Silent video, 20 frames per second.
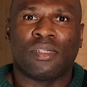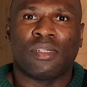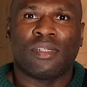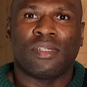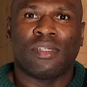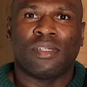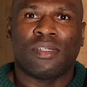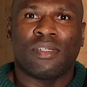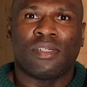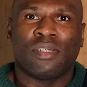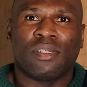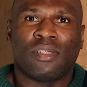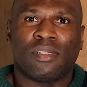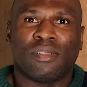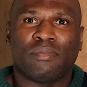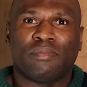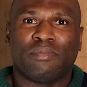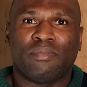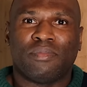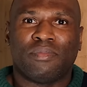Oh, it's
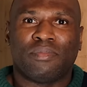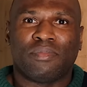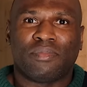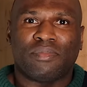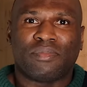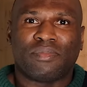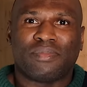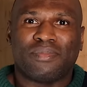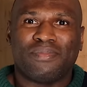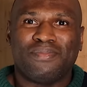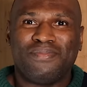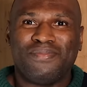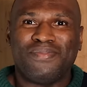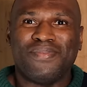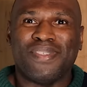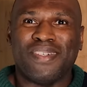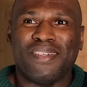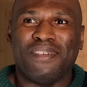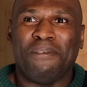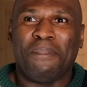crave.
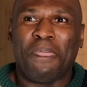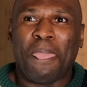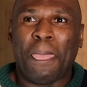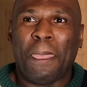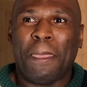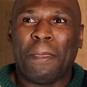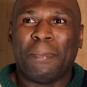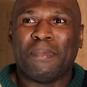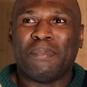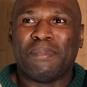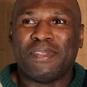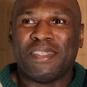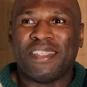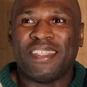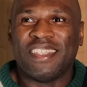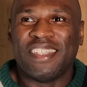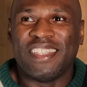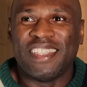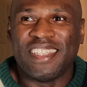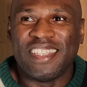Obviously, I'm sure you must have more
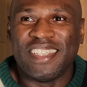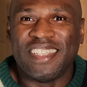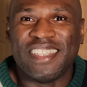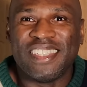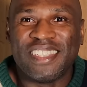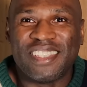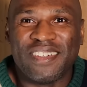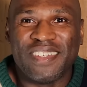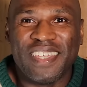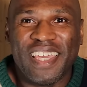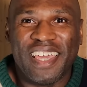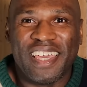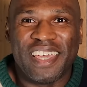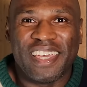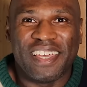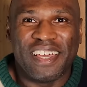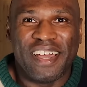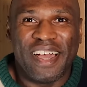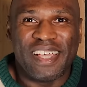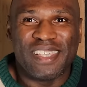so you have to so, some
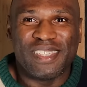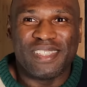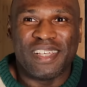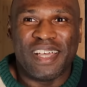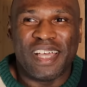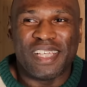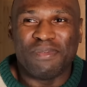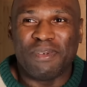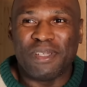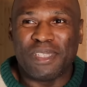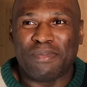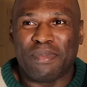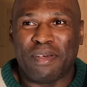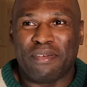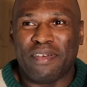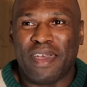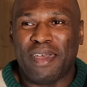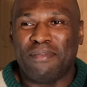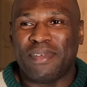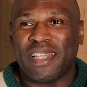yeah, years. I spoke to my
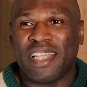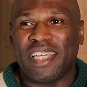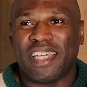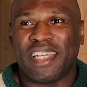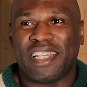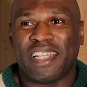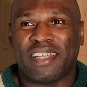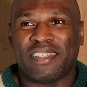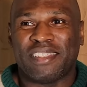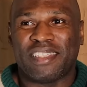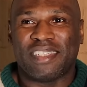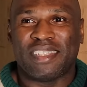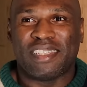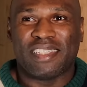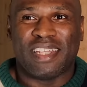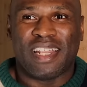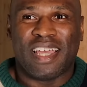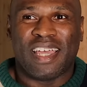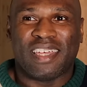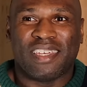family and it's
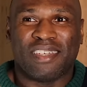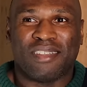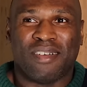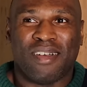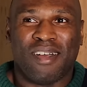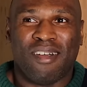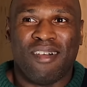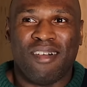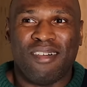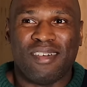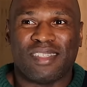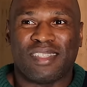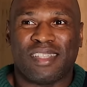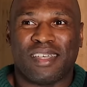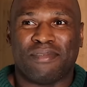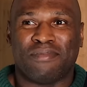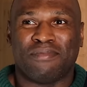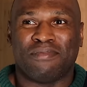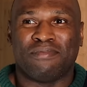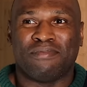just like, you know, I asked
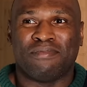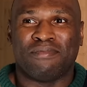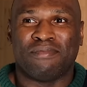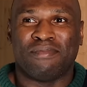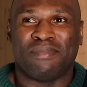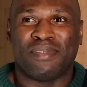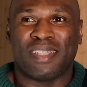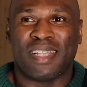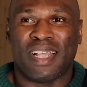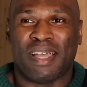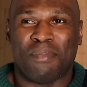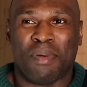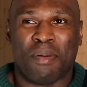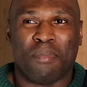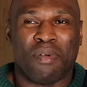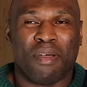them, like my